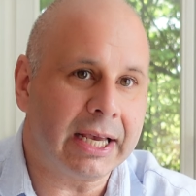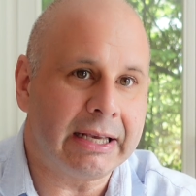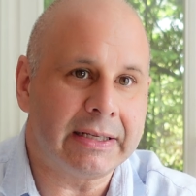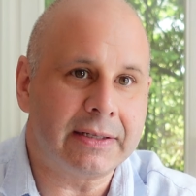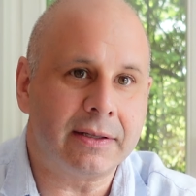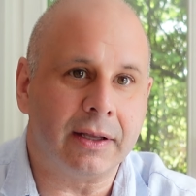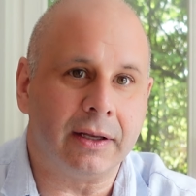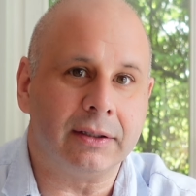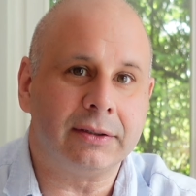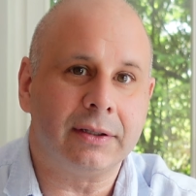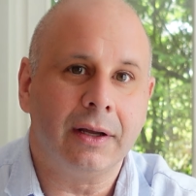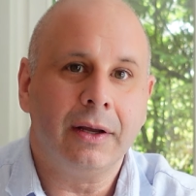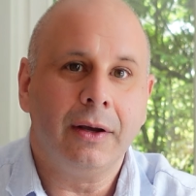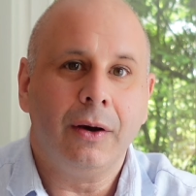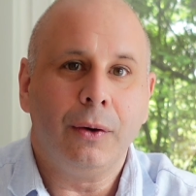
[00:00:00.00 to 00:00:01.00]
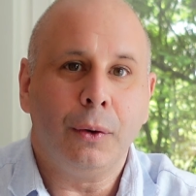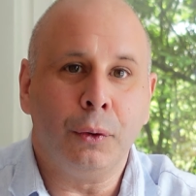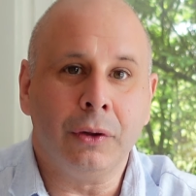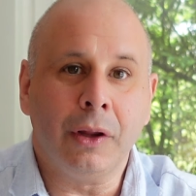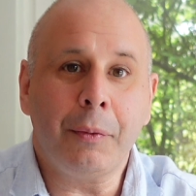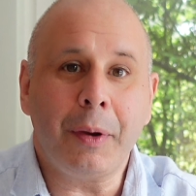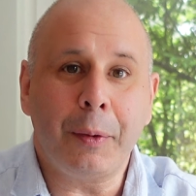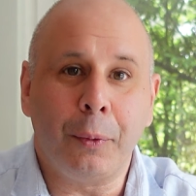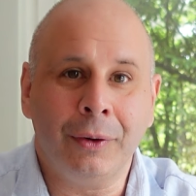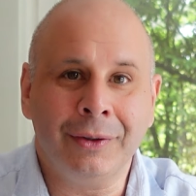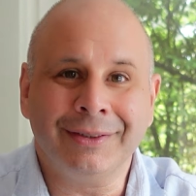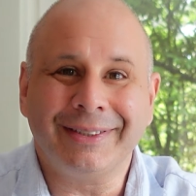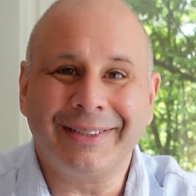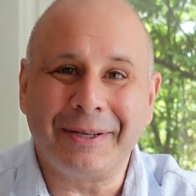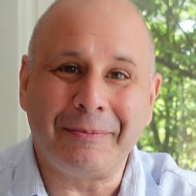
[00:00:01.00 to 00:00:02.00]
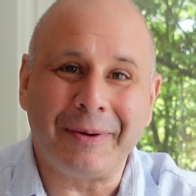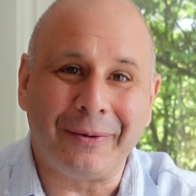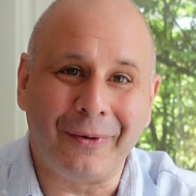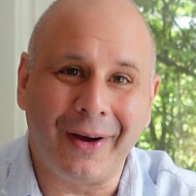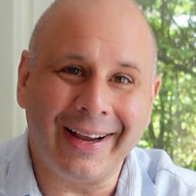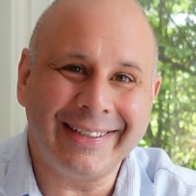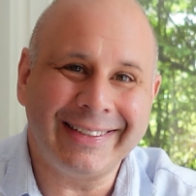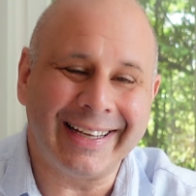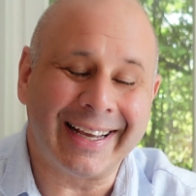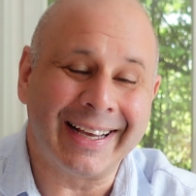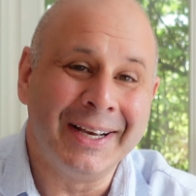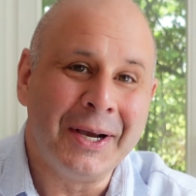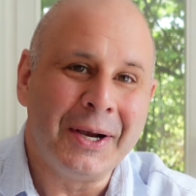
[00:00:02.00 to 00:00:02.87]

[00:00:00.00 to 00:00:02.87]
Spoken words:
is that although we want to be writing,